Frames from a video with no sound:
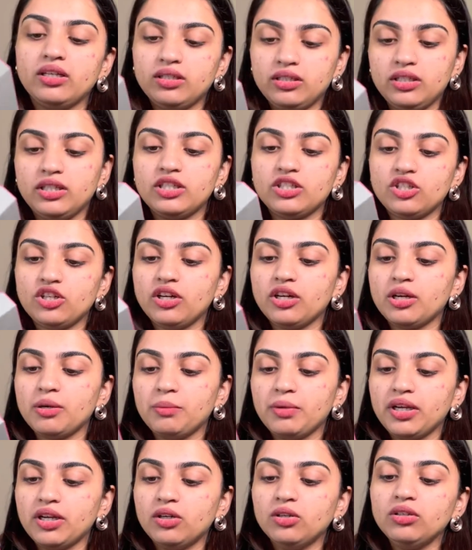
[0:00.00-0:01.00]
it's not
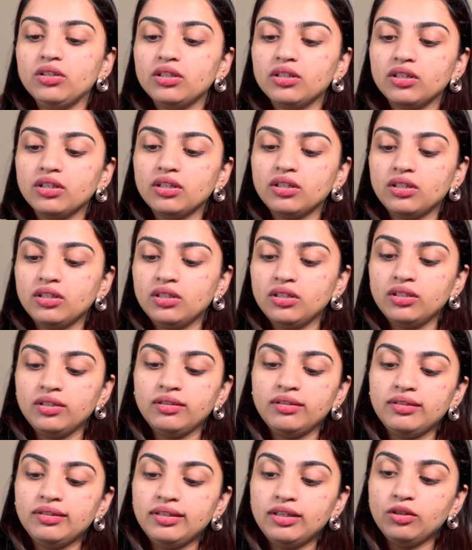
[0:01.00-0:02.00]
coming out.
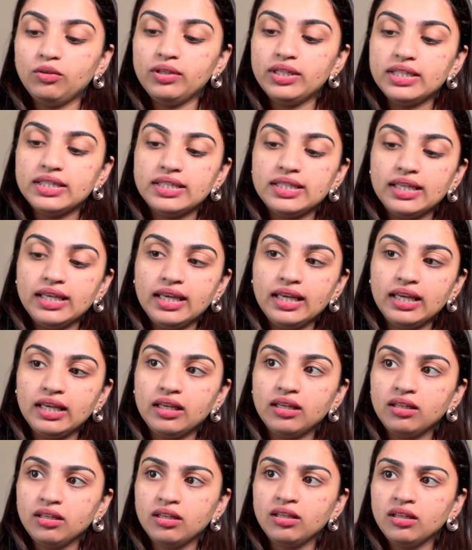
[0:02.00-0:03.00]
Now let's see.
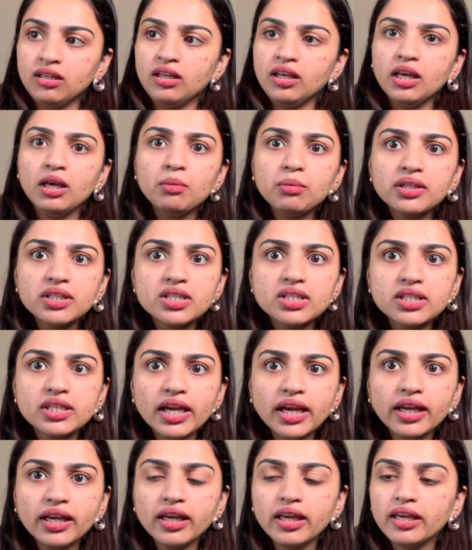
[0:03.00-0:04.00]
Yeah, but it's
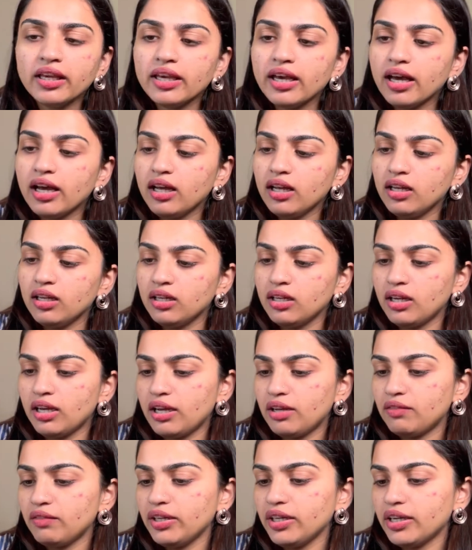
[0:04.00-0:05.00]
shaking, yeah.
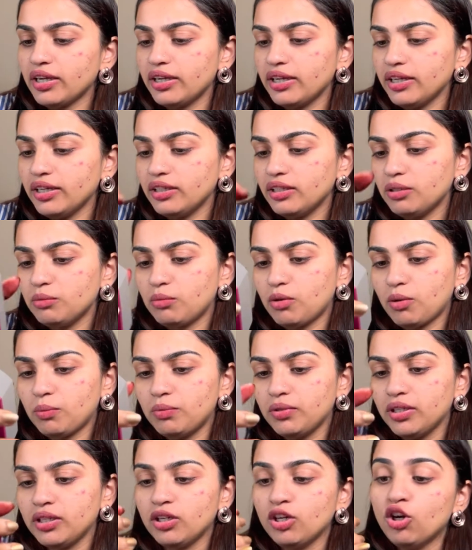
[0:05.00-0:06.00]
Have I connected
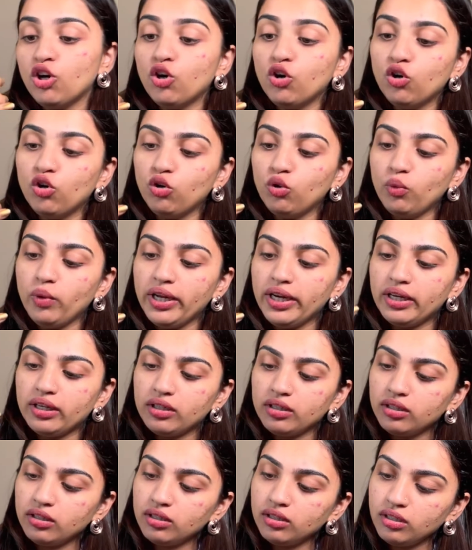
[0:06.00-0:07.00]
properly? Oh wait.
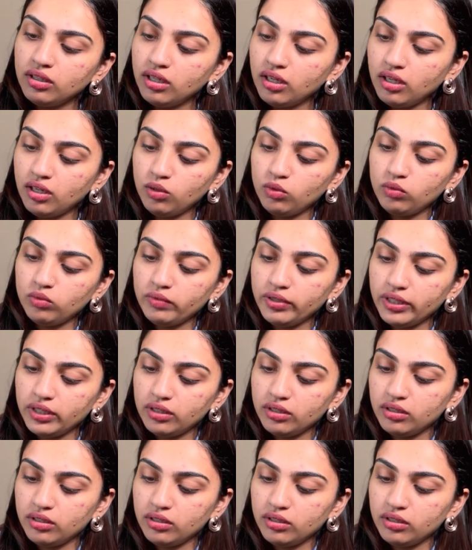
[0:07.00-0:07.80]
Wait.